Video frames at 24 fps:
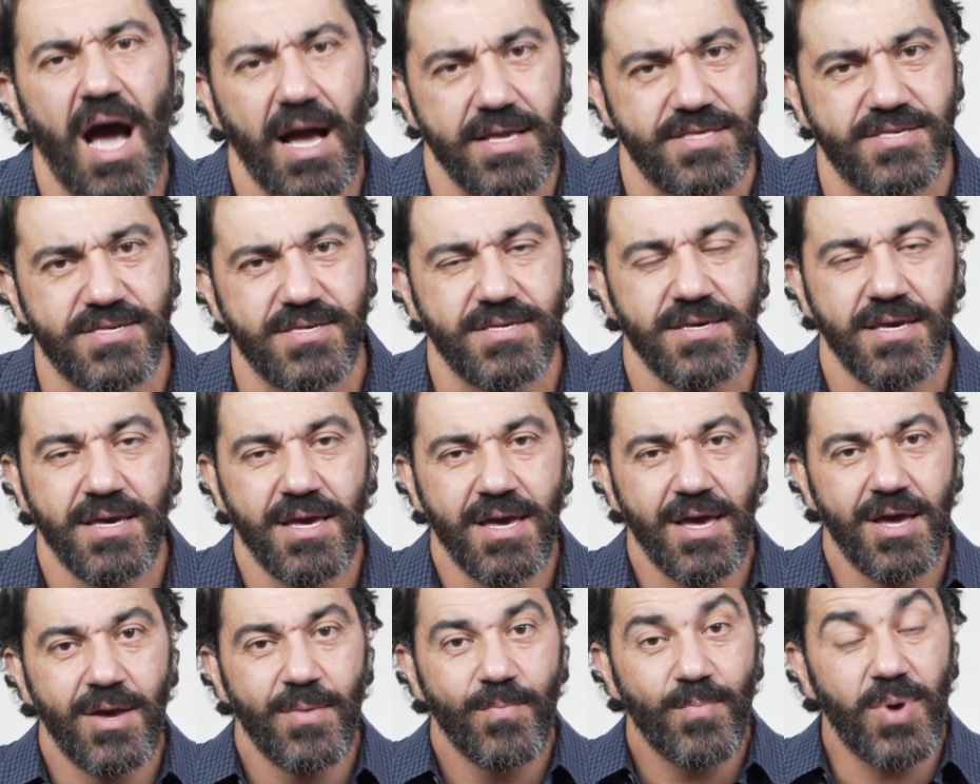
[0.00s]
nuts.
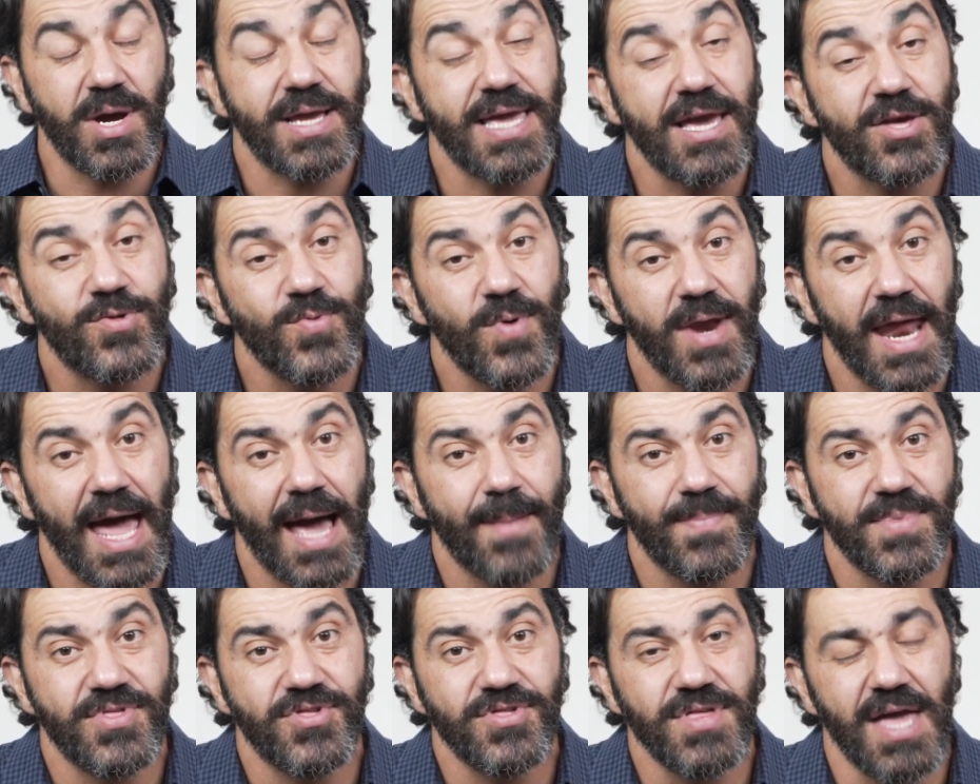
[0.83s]
But guess what
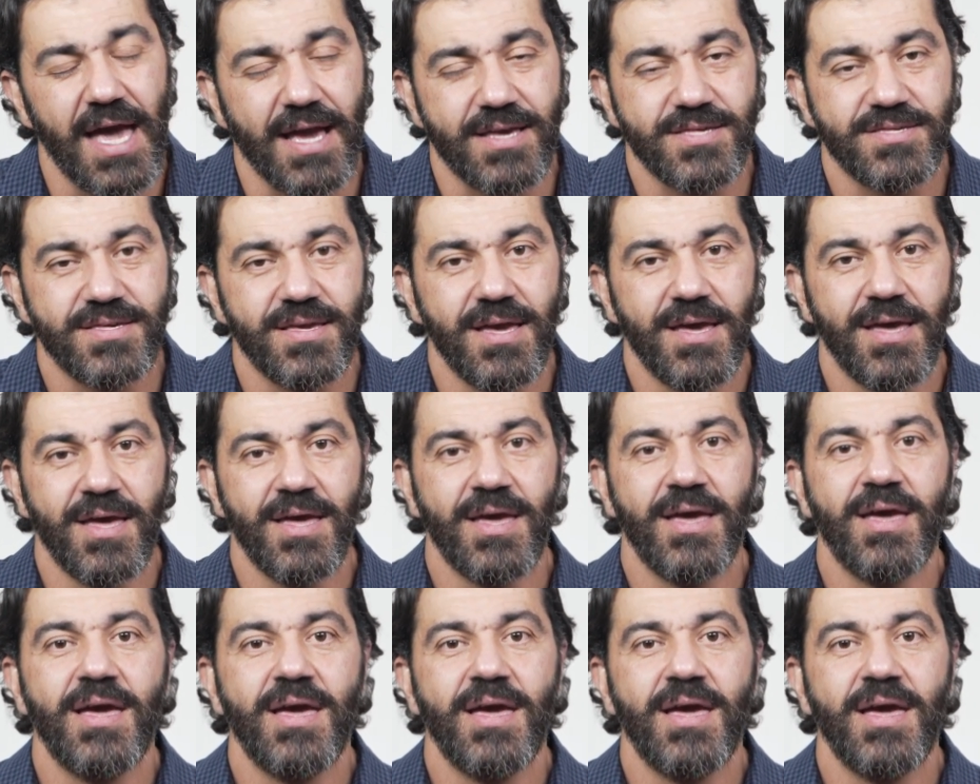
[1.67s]
happens next?